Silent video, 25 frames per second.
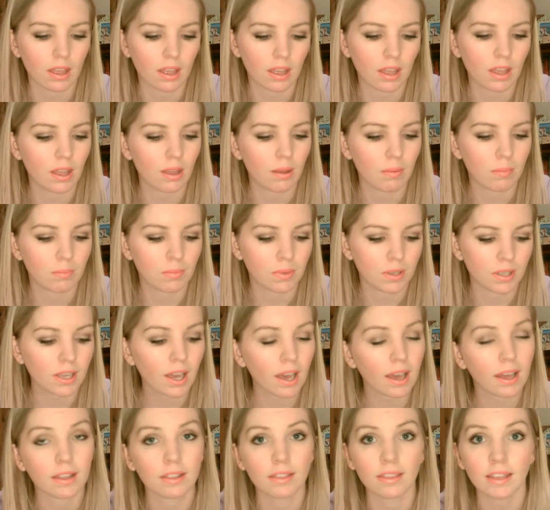
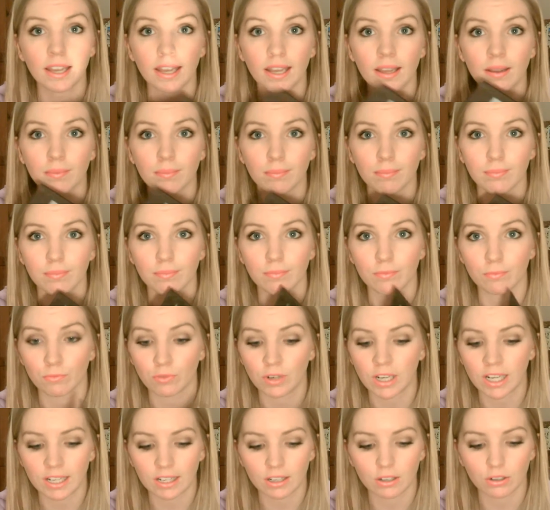Yeah, they're
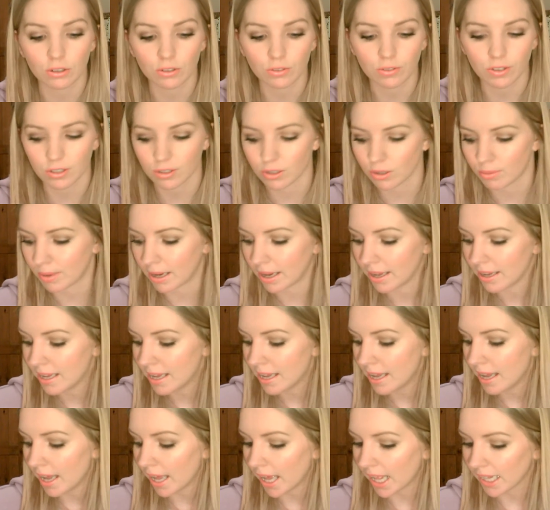really good for summer.
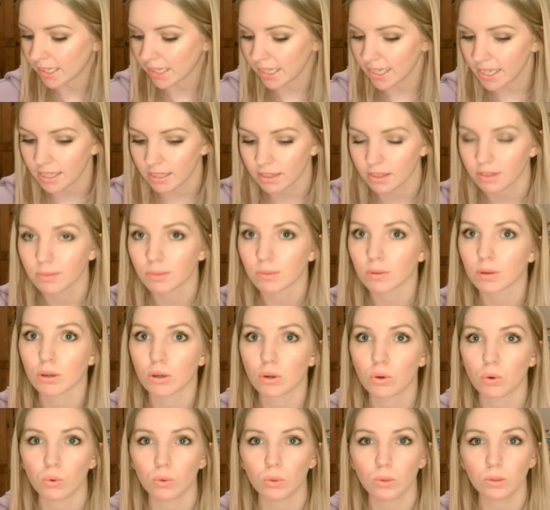I like the
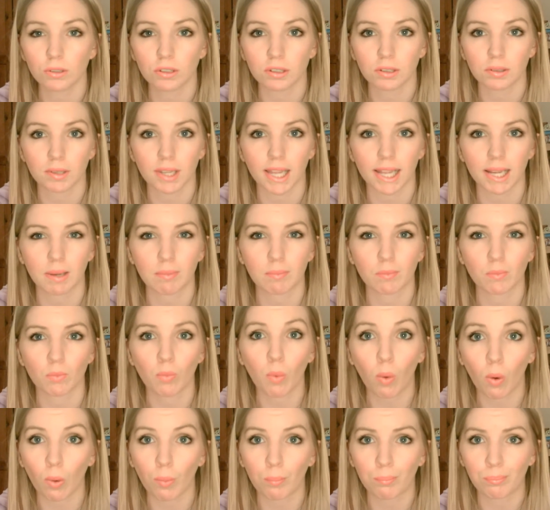more golden, like
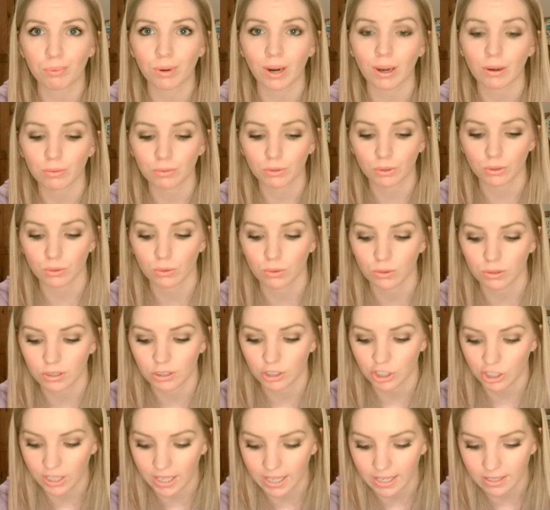warm brown
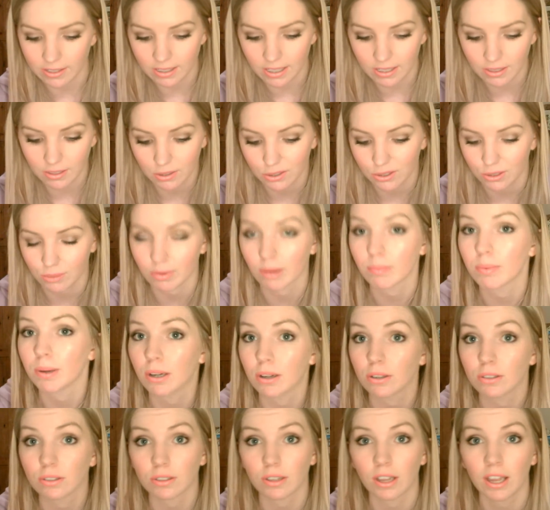golden shades in the summer,
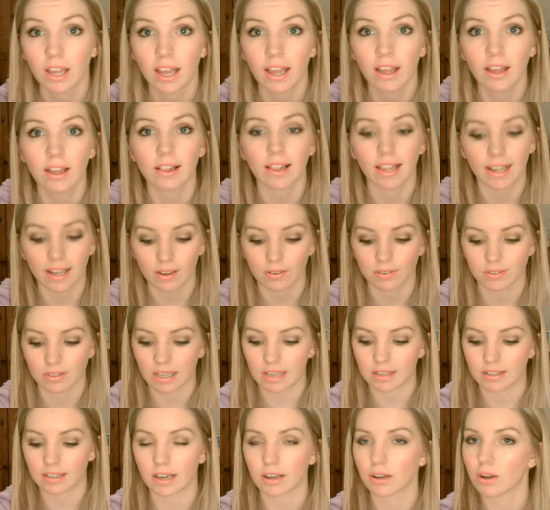because like I've
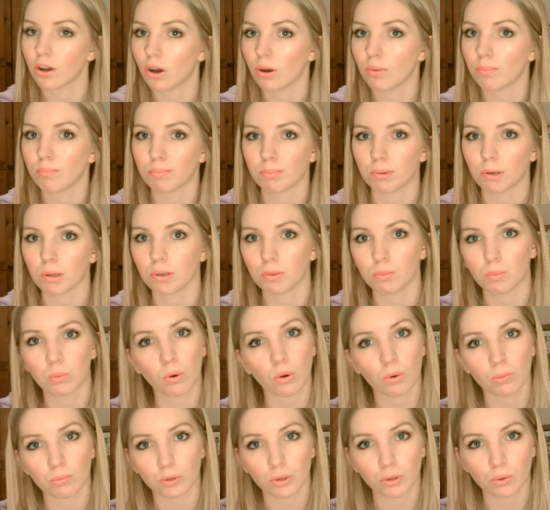said, I can't pull
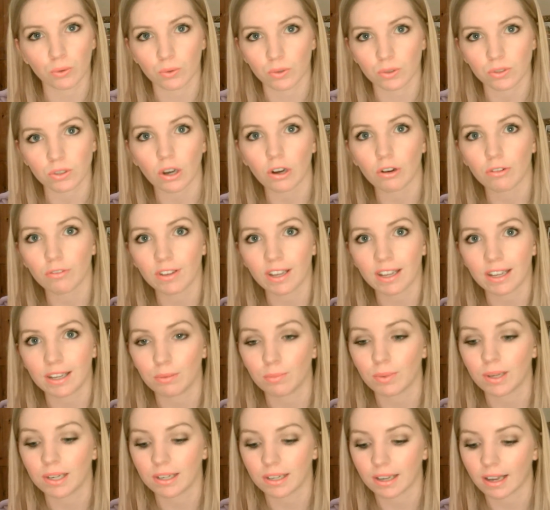warm tones off
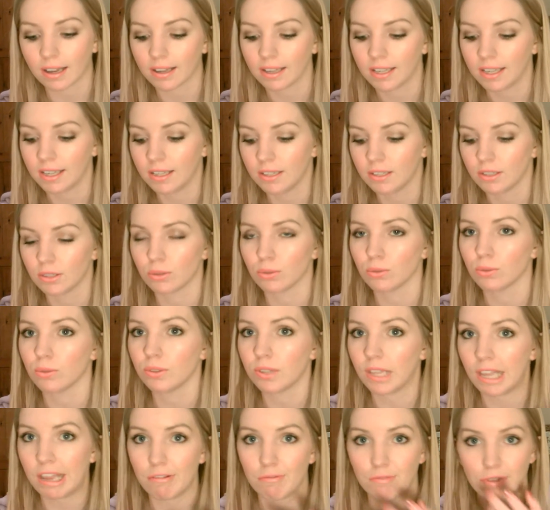in winter,
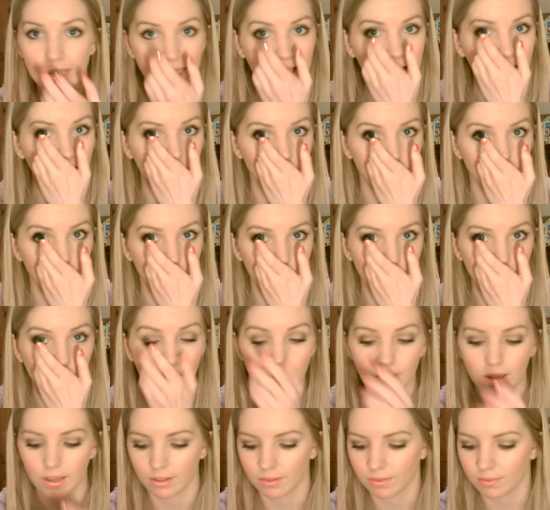so they're really nice for
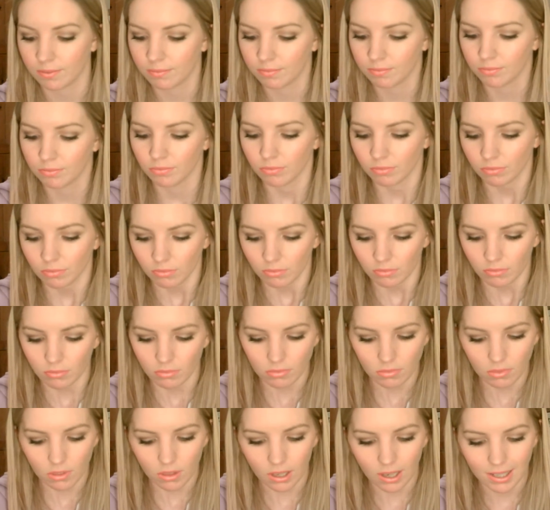summer.
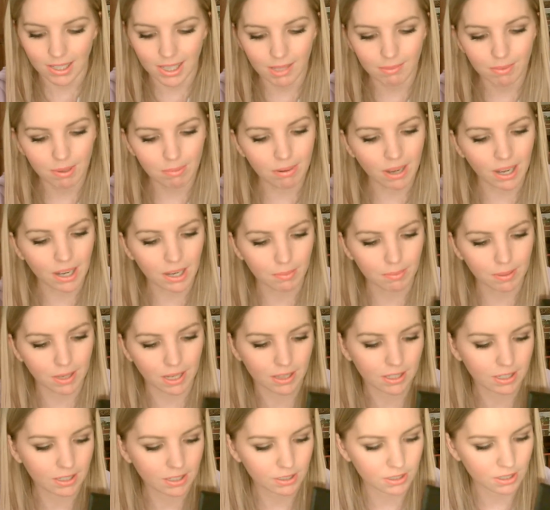And then my MAC
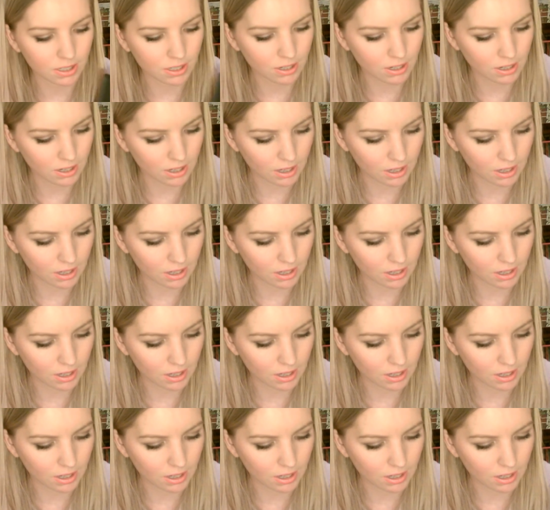palette.